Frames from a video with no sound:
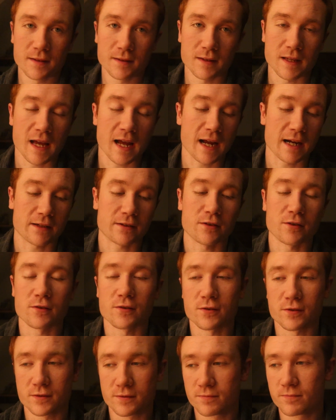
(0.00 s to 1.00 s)
The
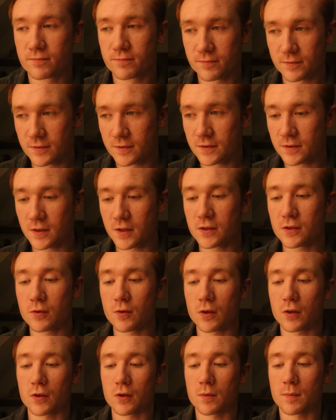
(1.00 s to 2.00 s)
actors could do
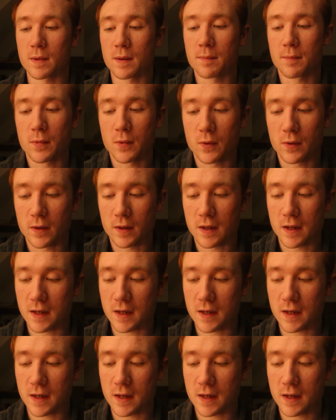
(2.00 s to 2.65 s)
a little bit more,